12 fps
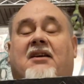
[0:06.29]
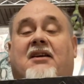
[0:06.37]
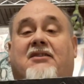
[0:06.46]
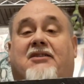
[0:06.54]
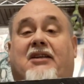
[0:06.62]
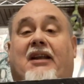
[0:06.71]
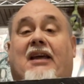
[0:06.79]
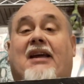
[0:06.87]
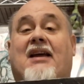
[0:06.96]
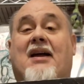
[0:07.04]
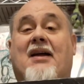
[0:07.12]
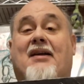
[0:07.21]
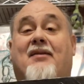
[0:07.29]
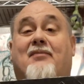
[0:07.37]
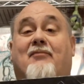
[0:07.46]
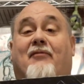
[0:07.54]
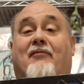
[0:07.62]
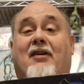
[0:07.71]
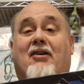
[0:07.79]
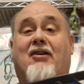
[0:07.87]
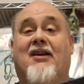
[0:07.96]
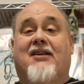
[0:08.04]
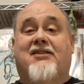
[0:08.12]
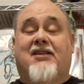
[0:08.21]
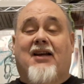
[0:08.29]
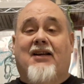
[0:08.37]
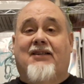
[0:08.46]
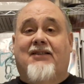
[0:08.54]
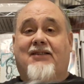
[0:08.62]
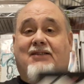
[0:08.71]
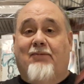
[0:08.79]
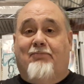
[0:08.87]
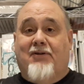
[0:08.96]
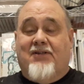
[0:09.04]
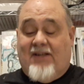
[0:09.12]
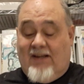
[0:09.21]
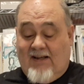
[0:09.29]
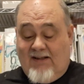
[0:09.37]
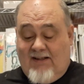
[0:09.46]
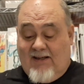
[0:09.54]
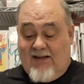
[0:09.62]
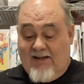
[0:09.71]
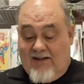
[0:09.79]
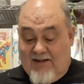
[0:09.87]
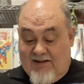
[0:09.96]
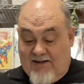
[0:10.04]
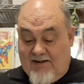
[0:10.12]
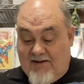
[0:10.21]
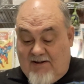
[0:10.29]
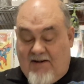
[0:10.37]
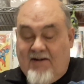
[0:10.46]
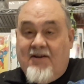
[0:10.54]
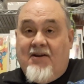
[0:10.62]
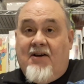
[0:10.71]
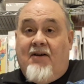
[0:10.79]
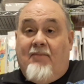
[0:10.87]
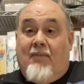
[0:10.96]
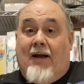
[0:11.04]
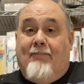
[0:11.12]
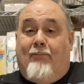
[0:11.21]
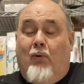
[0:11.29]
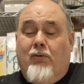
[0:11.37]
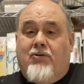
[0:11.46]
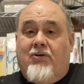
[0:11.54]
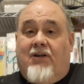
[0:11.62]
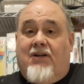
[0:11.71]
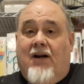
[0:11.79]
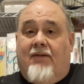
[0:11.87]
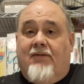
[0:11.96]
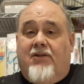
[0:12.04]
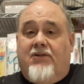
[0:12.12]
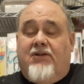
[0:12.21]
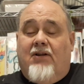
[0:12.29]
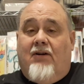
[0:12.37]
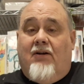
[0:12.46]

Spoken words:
And today I am very excited to present my portrait covers.